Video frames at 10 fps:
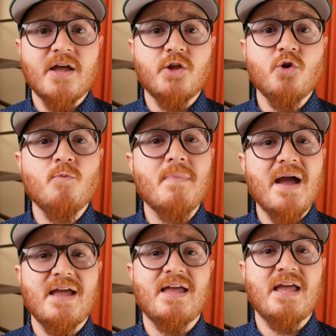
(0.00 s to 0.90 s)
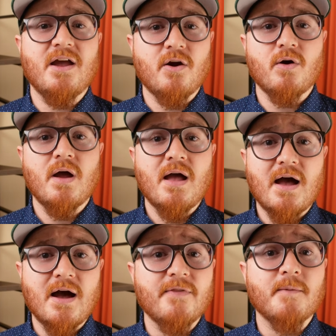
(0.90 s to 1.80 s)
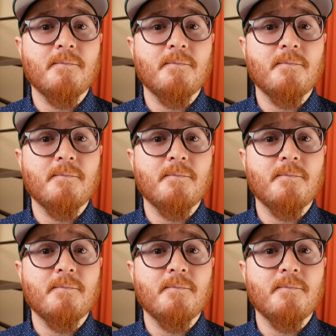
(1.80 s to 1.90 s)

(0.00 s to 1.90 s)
you may hear the